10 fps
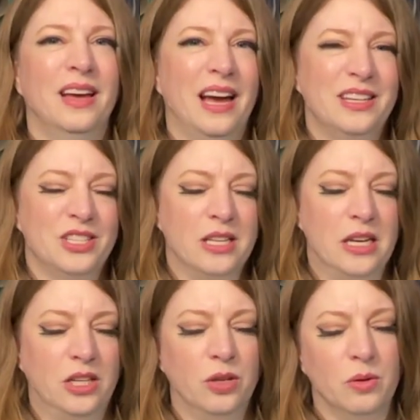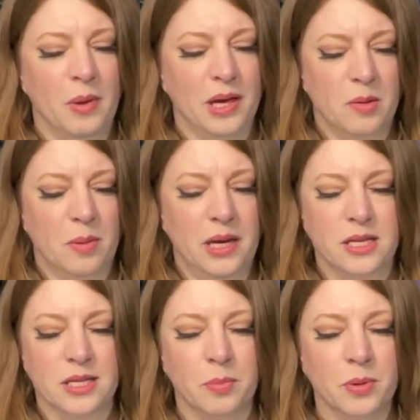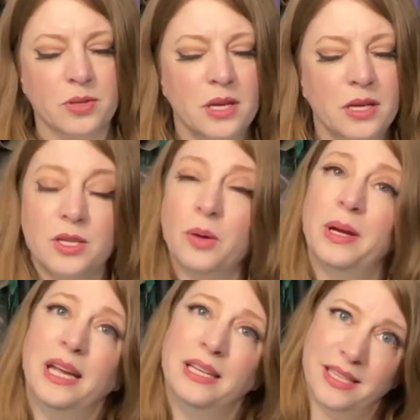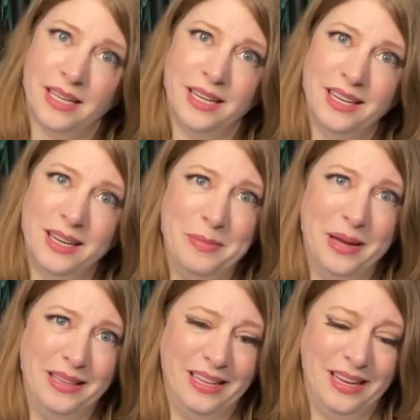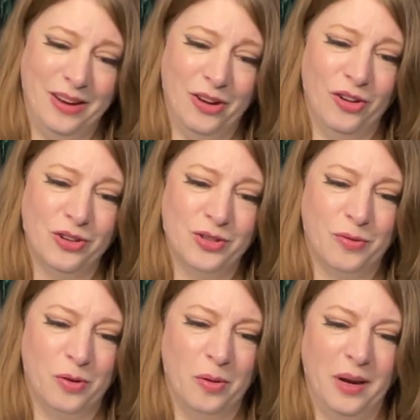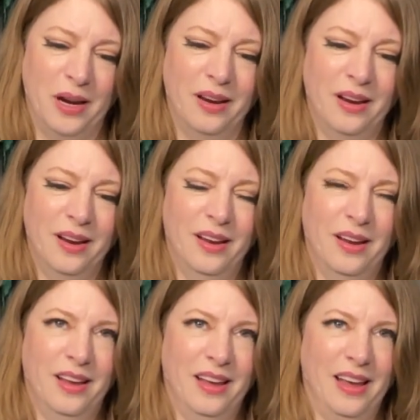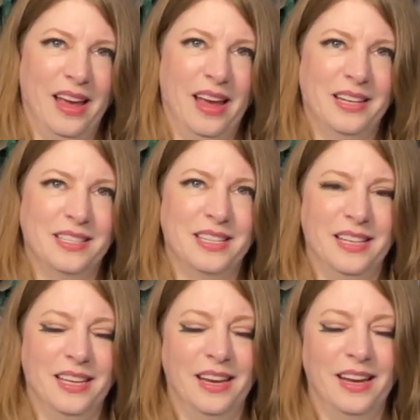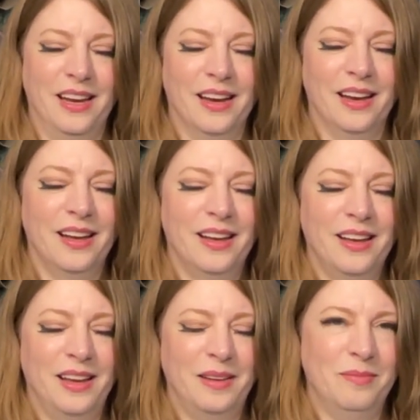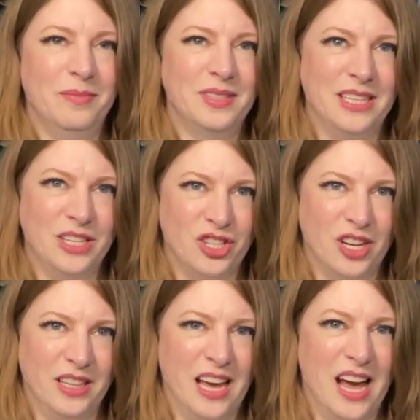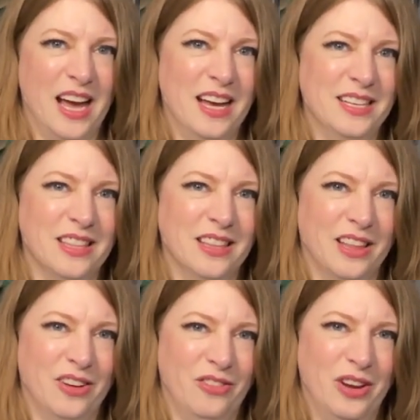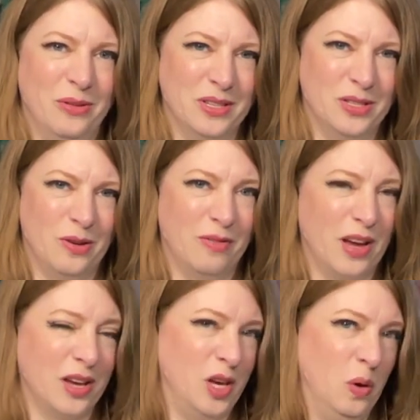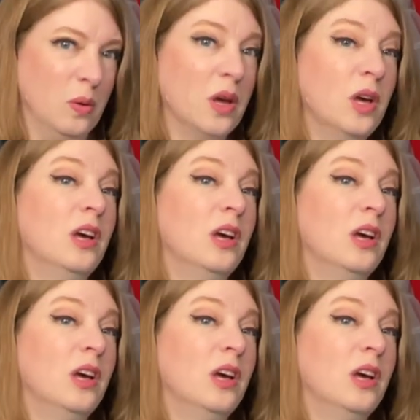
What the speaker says: I just need you to make the bunny slippers. So he did. He made the ears for me, and he stitched on the eyes and little noses. So I've got cute